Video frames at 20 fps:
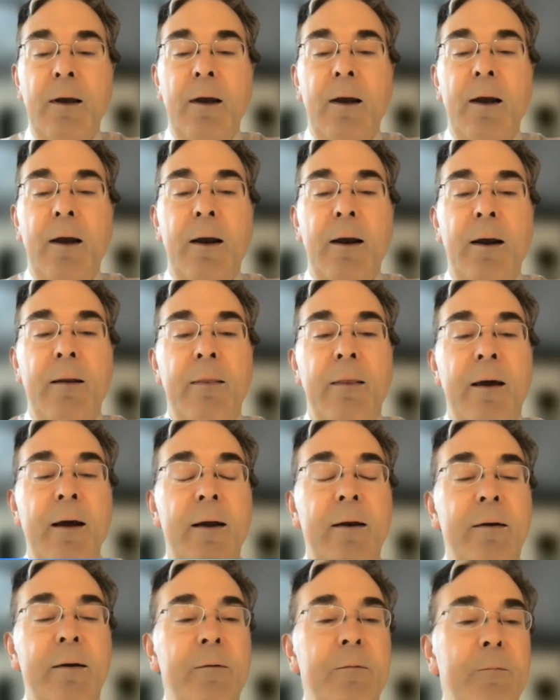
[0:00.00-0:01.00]
and
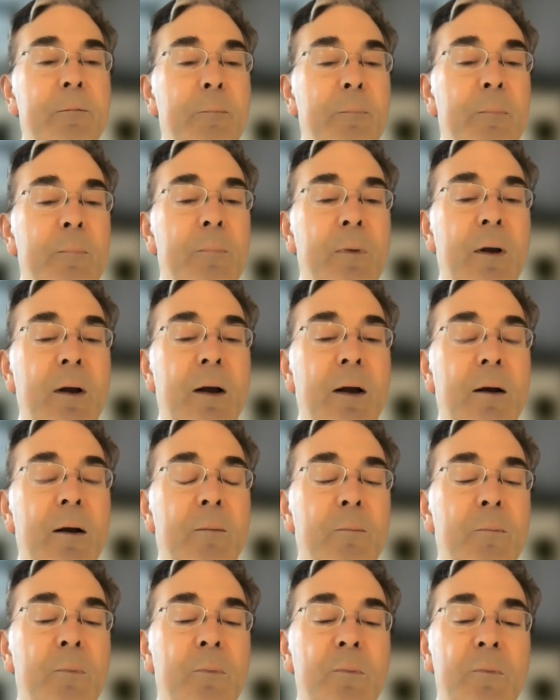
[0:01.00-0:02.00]
that
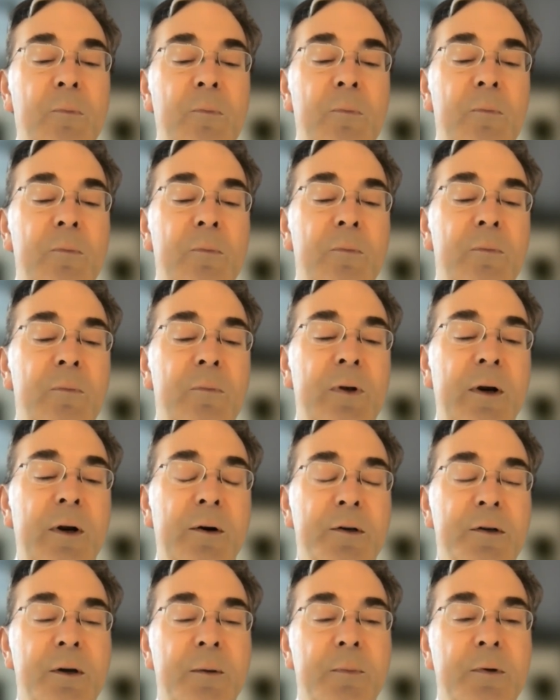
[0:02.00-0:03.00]
um,
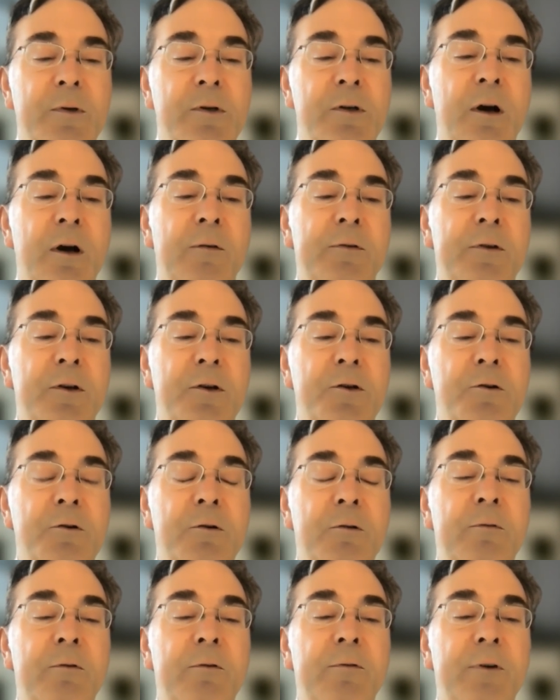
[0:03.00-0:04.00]
tears up the soft tissue
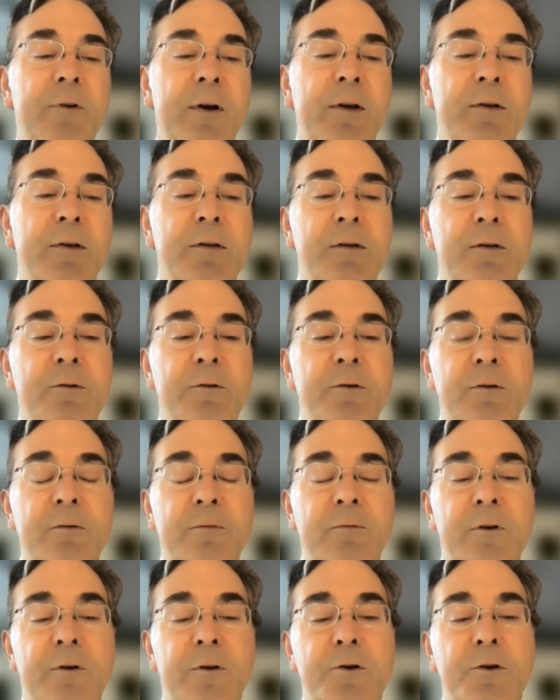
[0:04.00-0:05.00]
of the face. There's
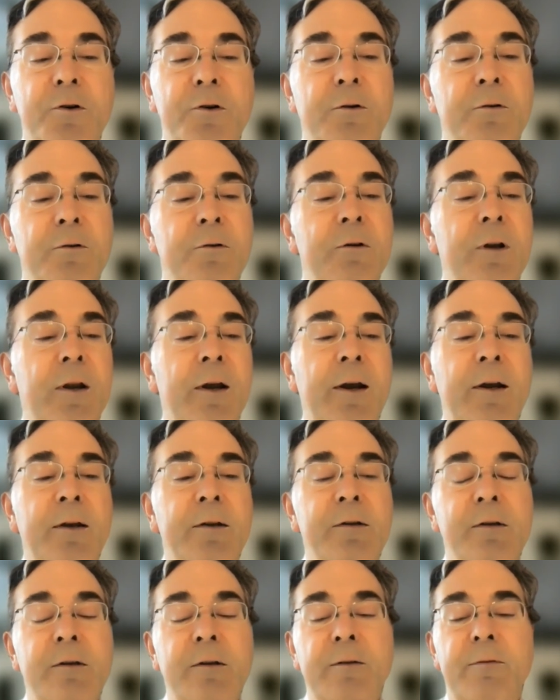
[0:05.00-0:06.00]
functional
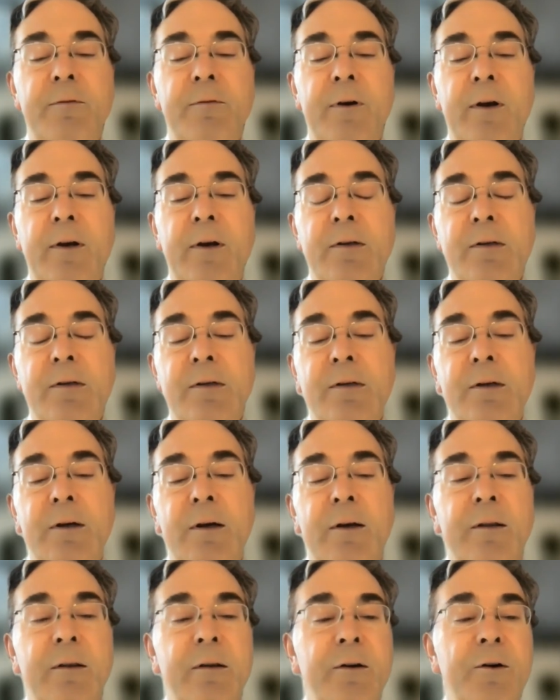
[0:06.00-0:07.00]
glands in the face,
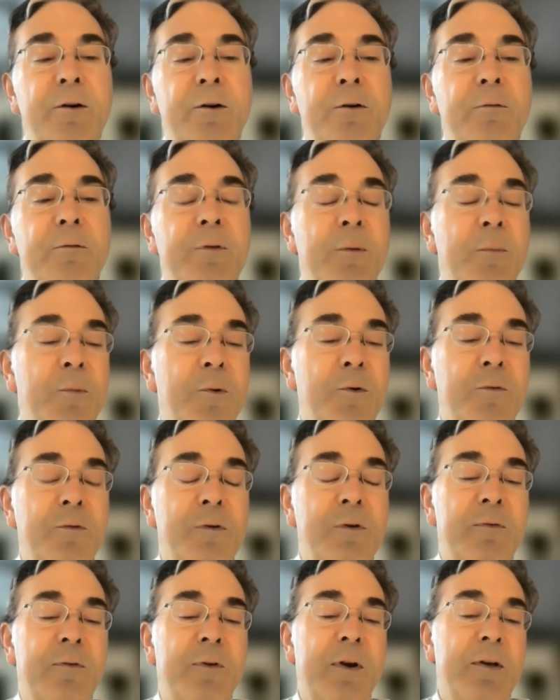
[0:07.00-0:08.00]
uh, the nerve that moves
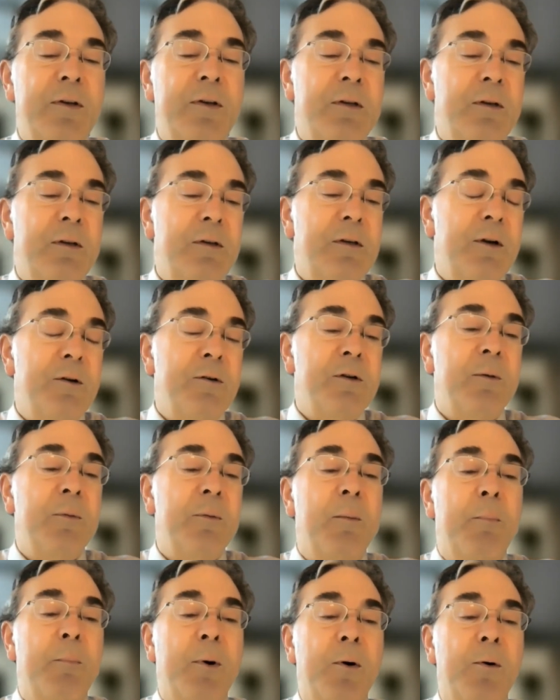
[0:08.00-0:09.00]
the face. It tears up
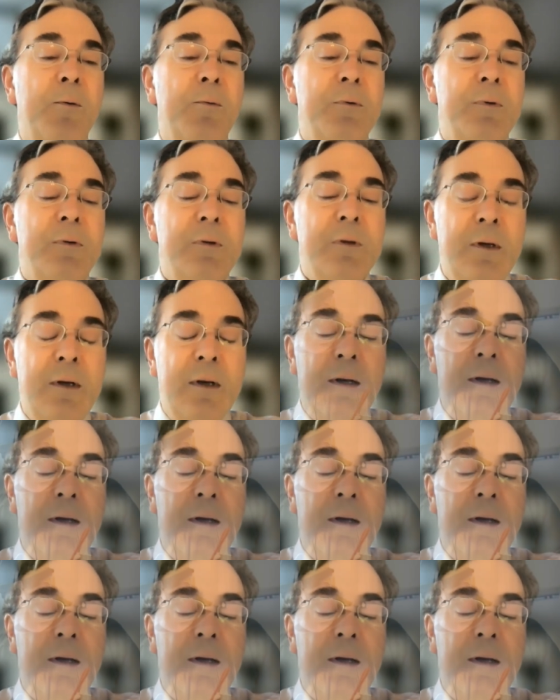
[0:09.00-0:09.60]
the bones.